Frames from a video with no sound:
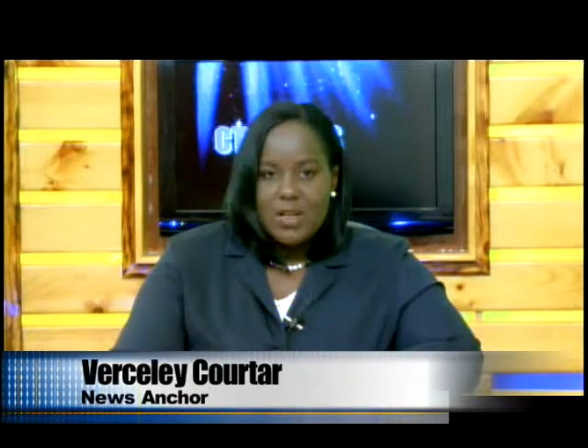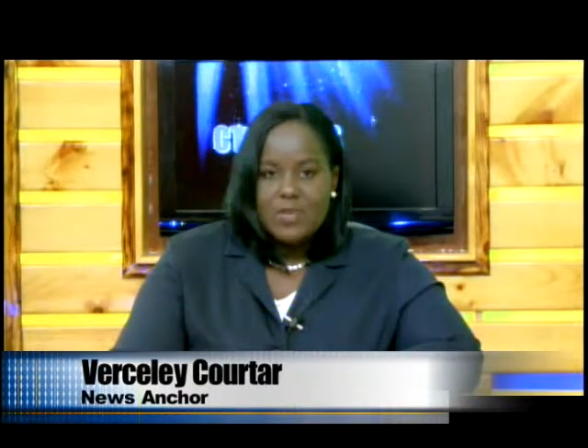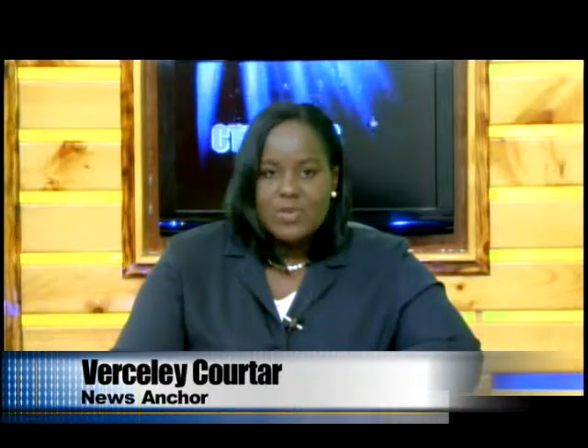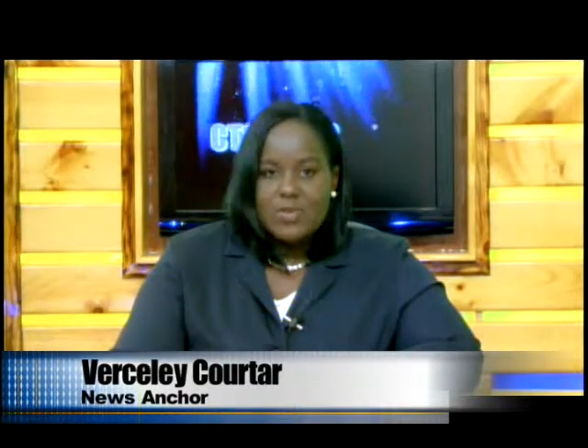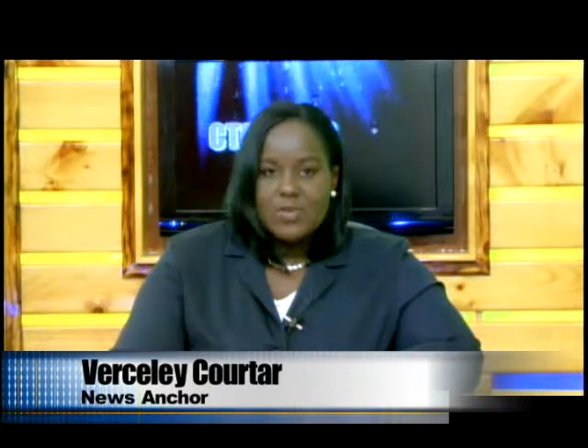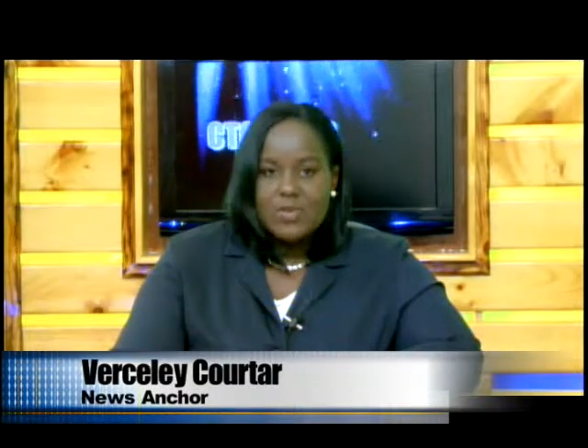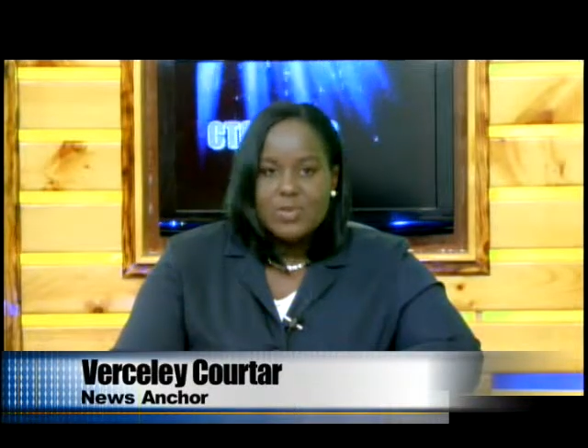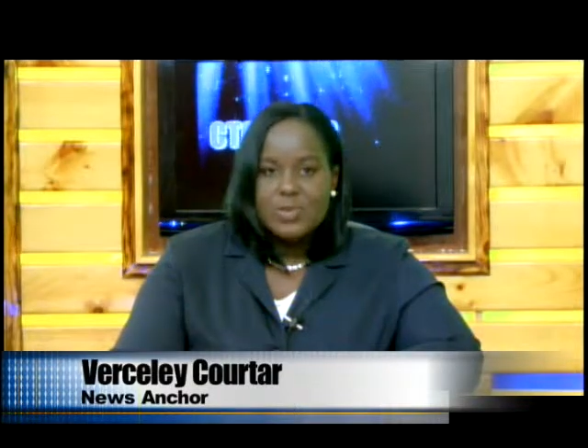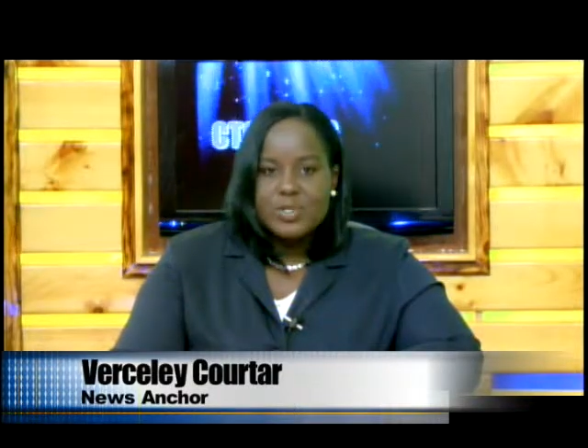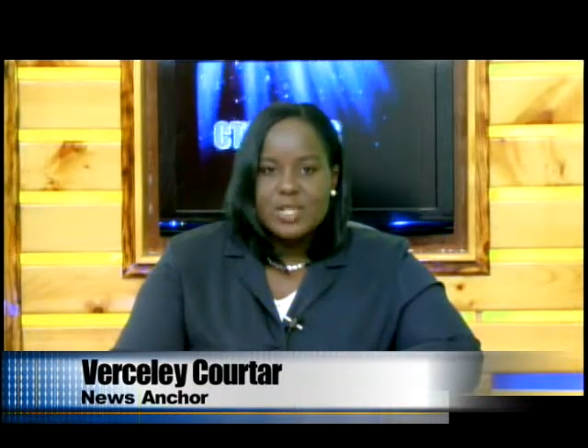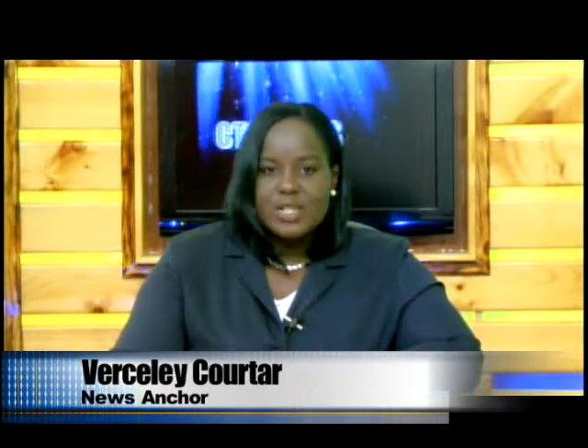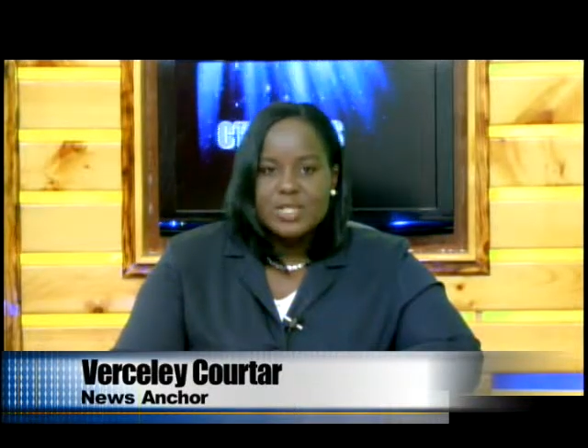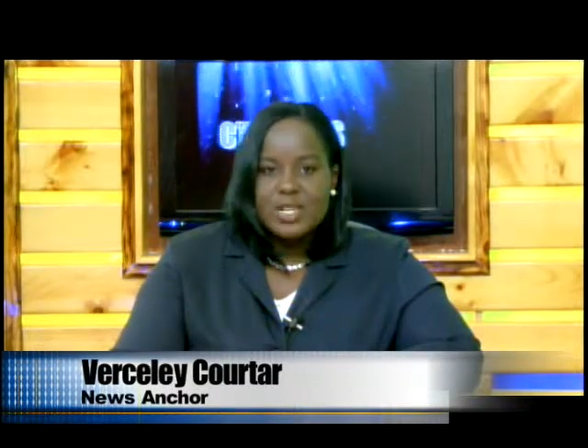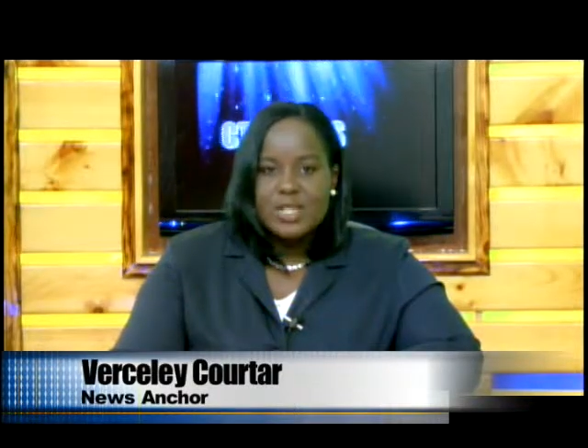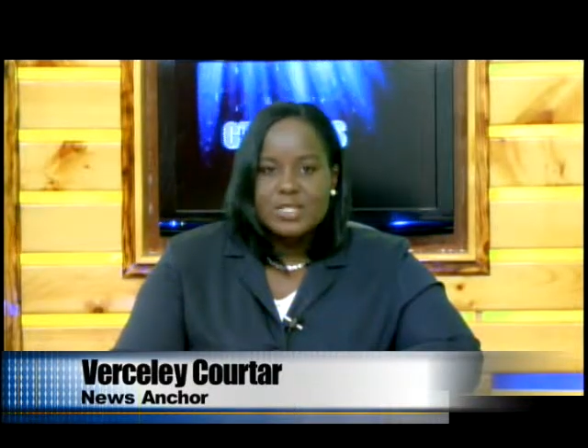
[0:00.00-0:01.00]

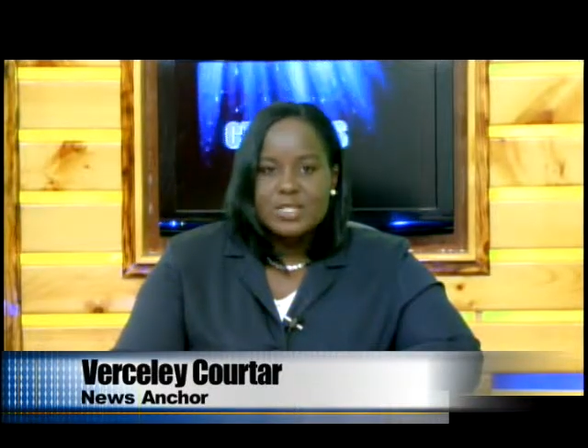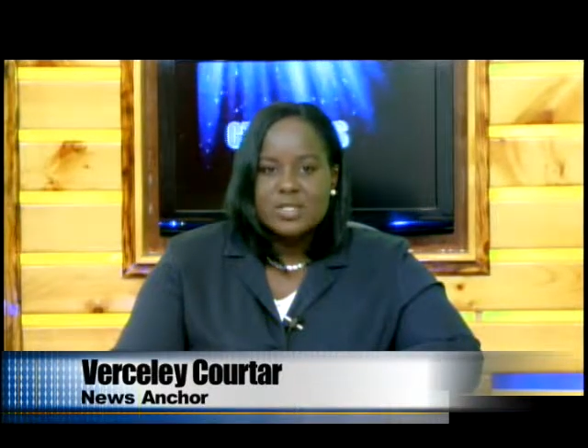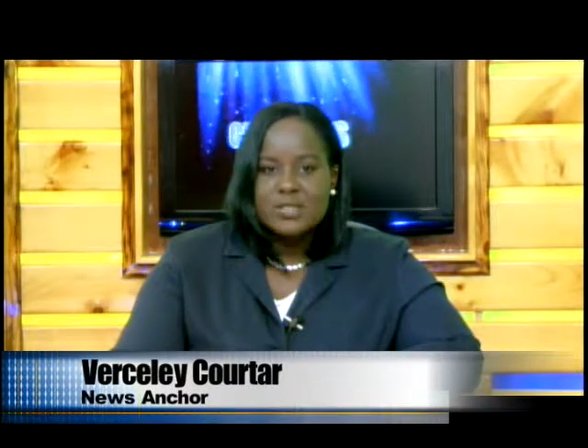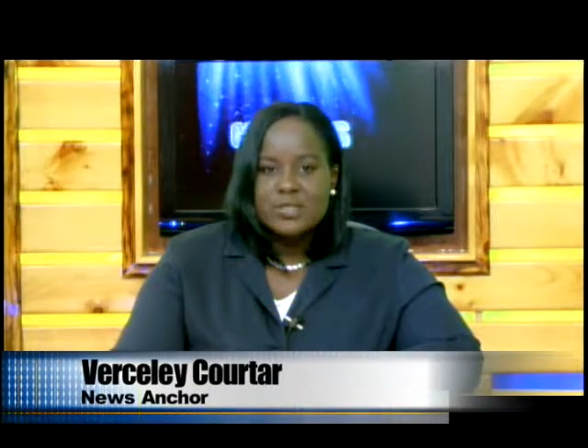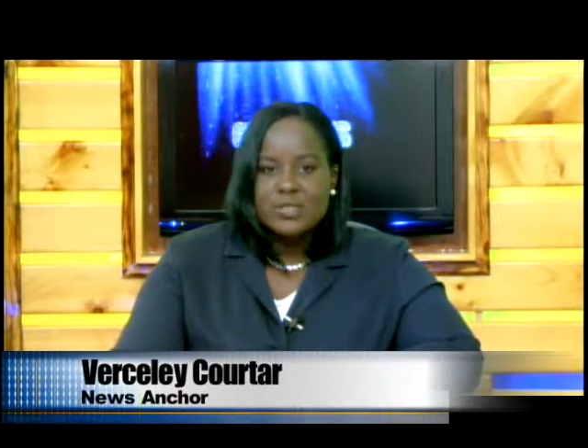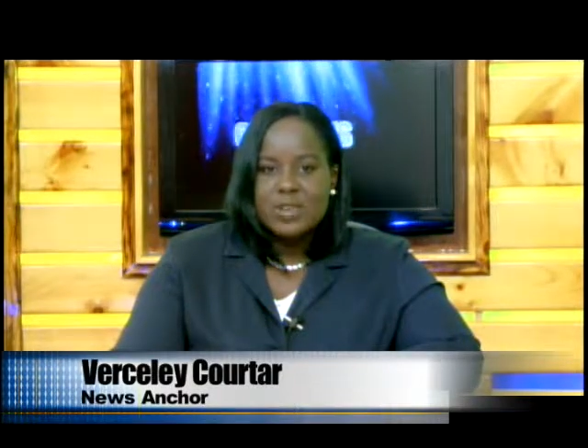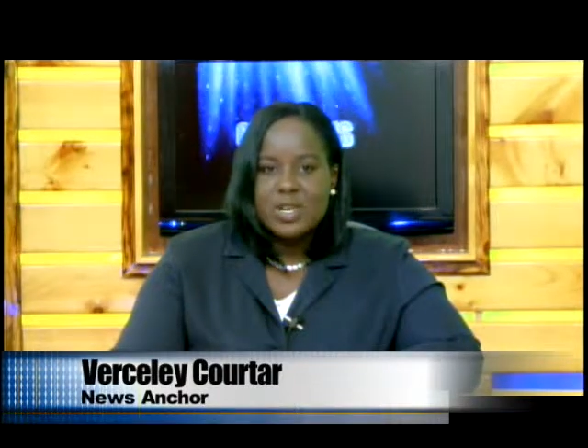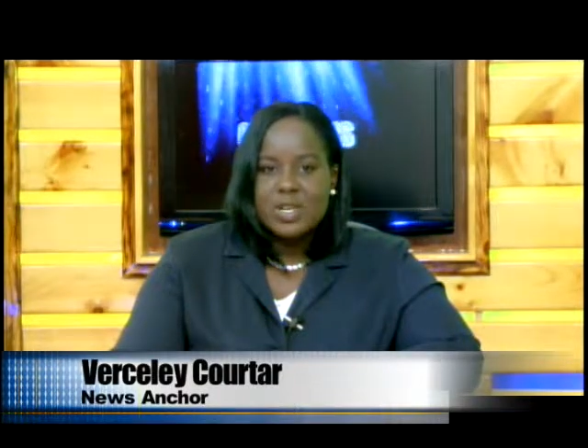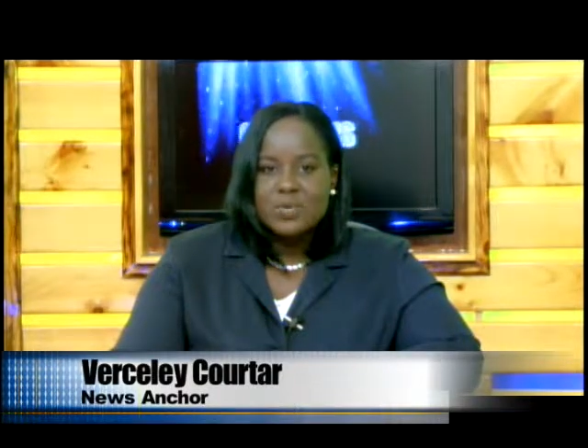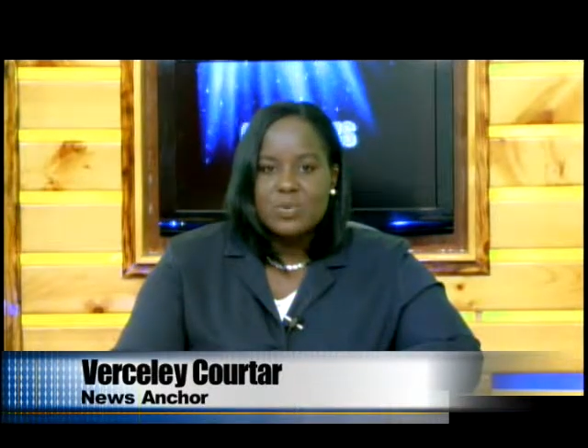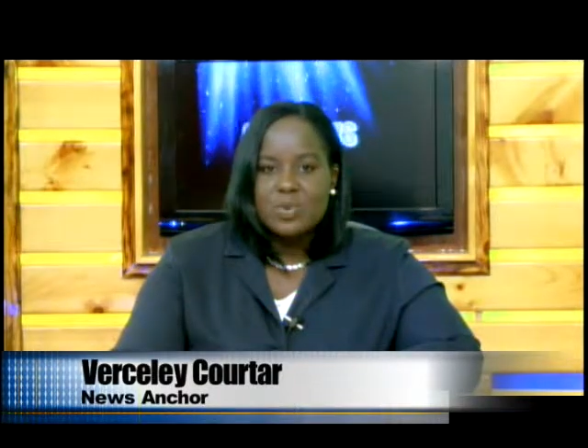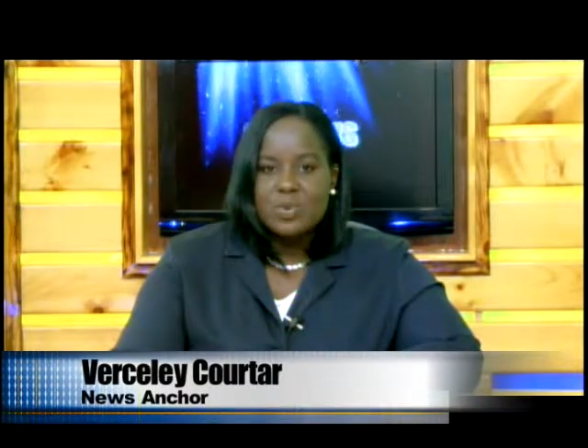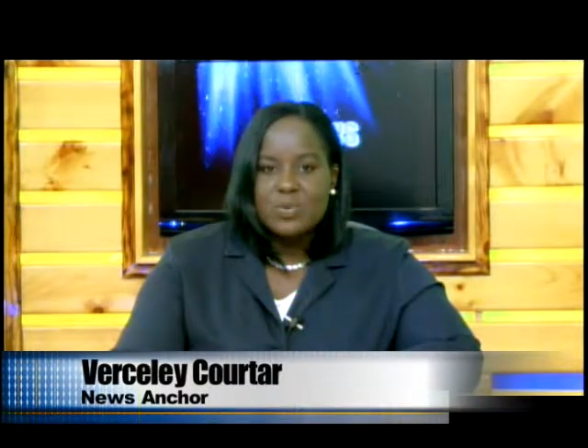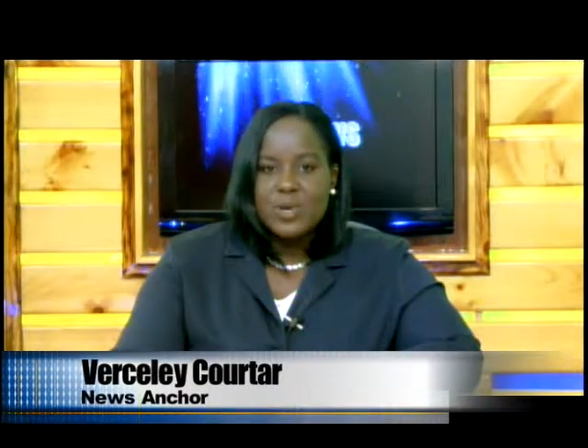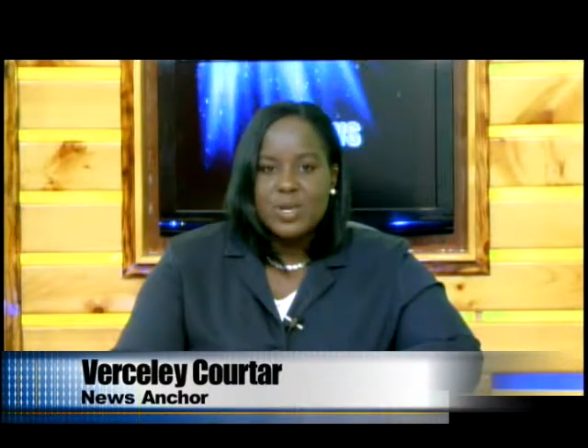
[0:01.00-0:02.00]
50% chances of rain
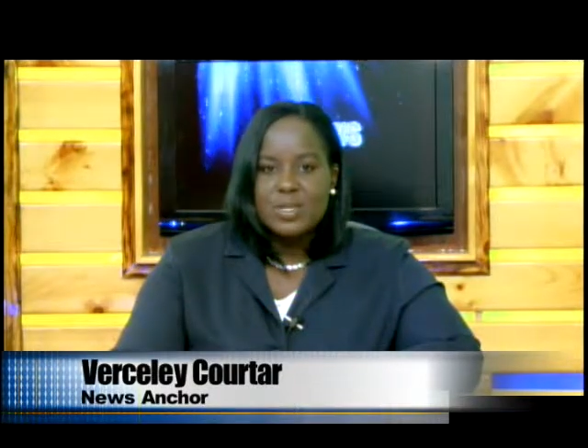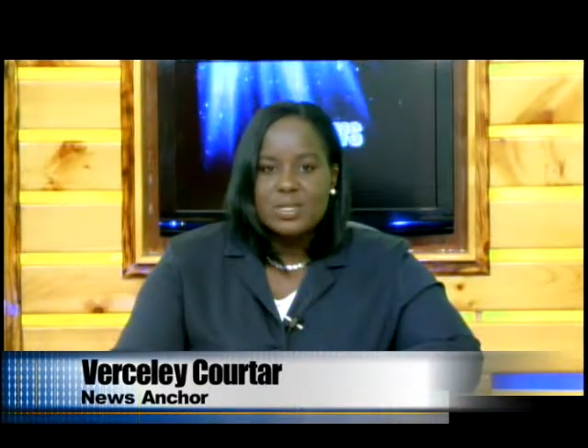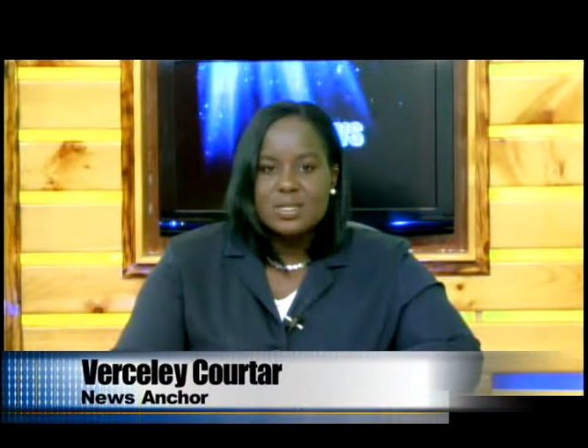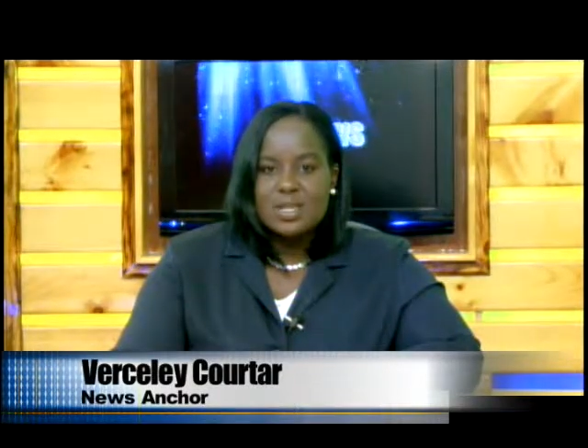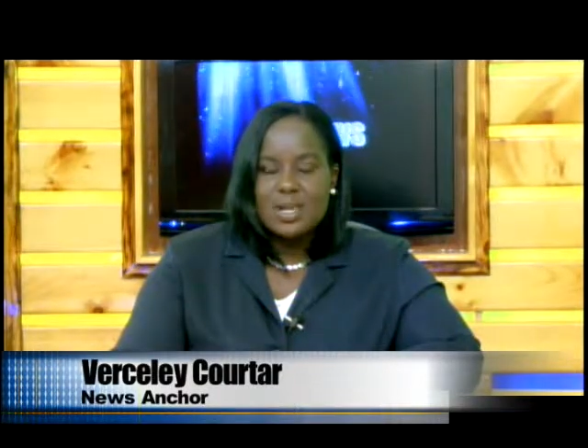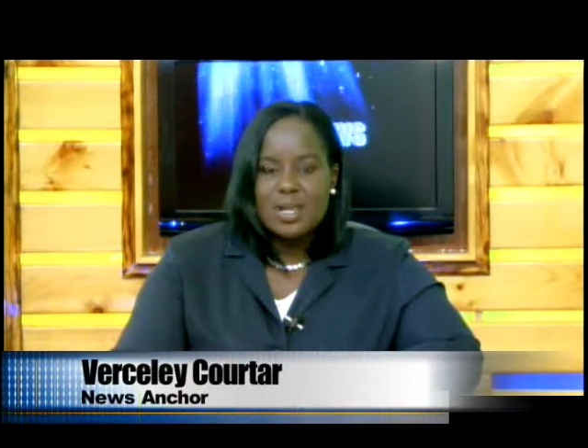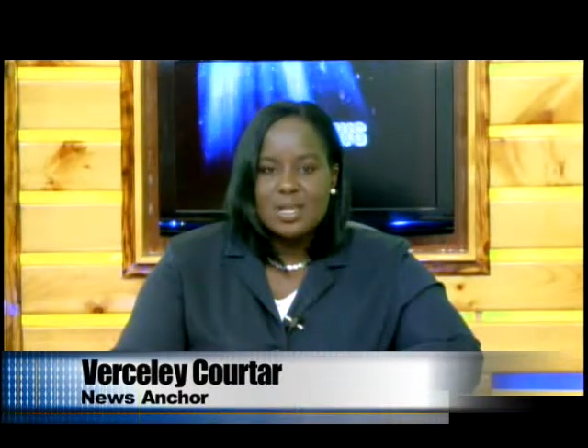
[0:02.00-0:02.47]
with the winds